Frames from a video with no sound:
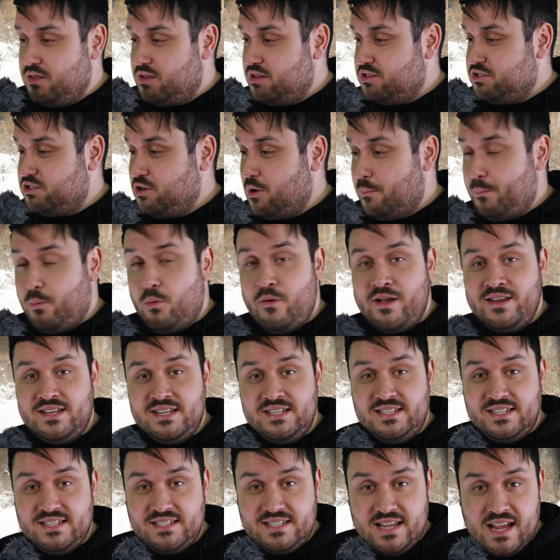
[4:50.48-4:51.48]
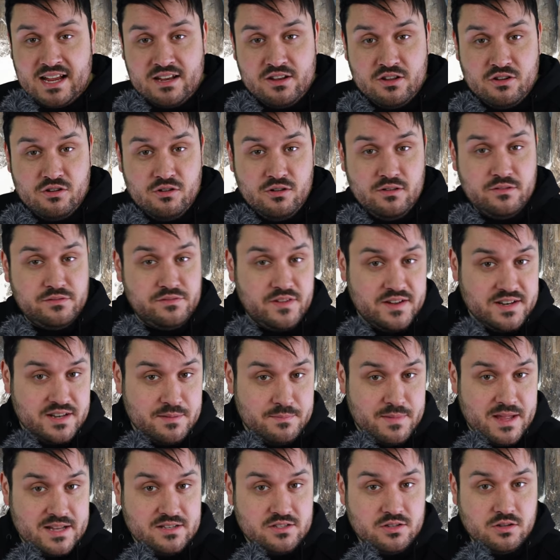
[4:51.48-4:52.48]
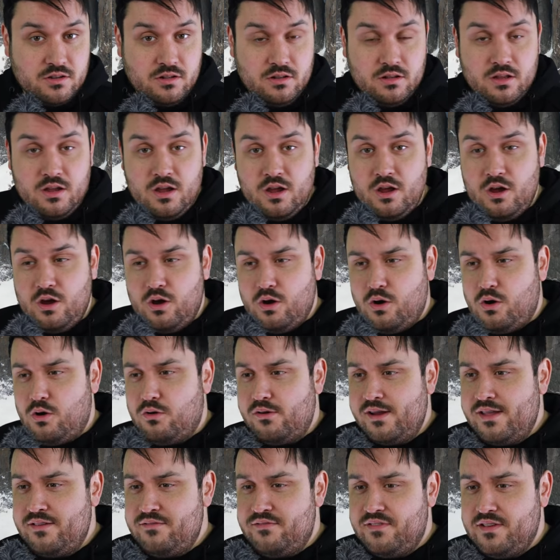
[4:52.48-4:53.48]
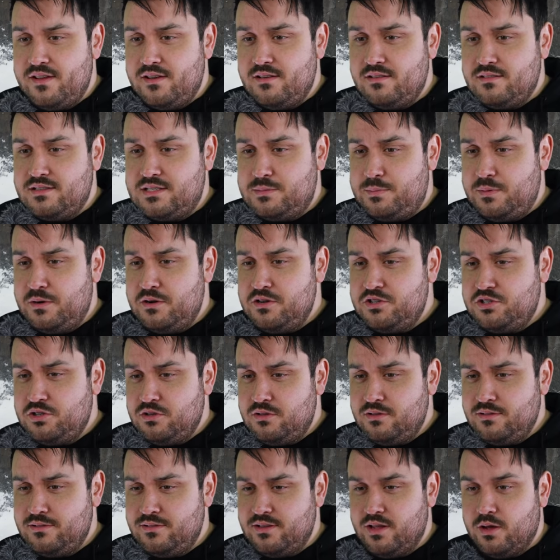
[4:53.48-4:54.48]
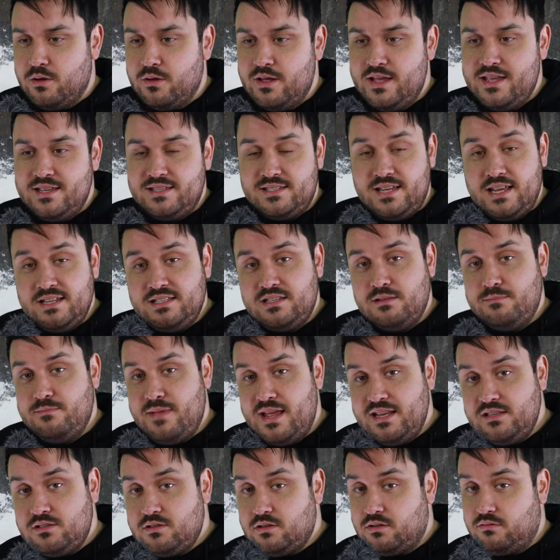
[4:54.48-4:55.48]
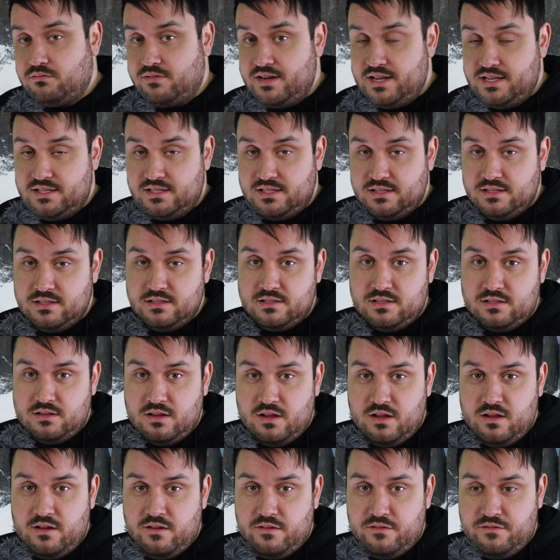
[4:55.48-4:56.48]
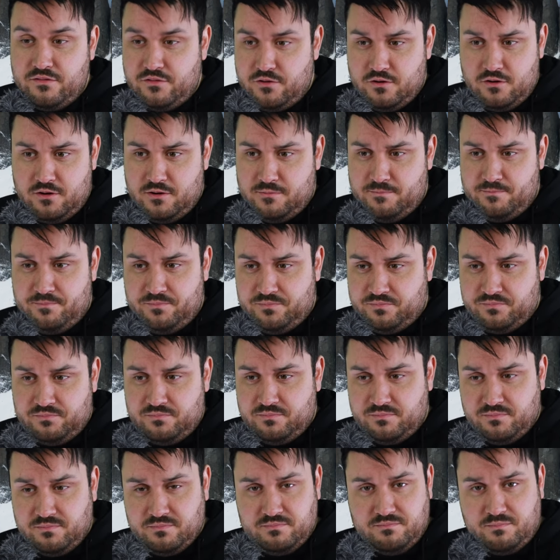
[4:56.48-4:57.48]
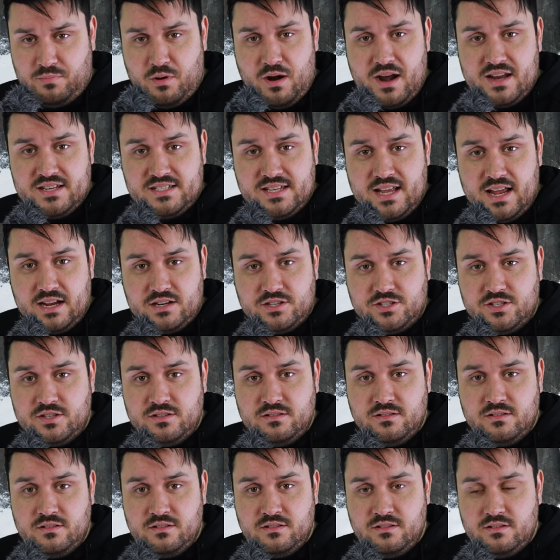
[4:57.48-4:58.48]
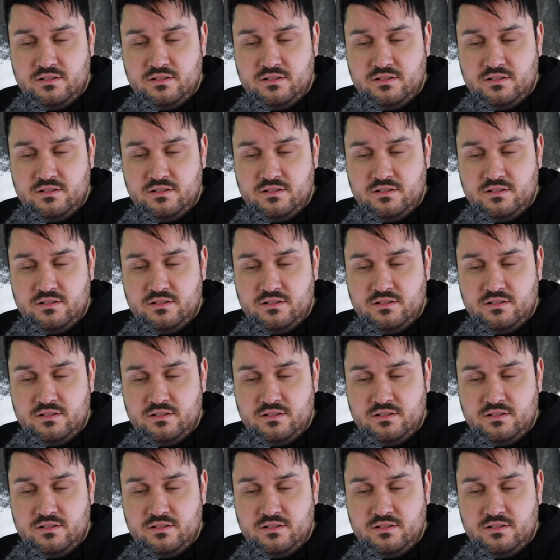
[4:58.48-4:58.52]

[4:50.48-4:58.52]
there's no pointing to technical, fundamental, or even spiritual, no, sentimental reasons for price action.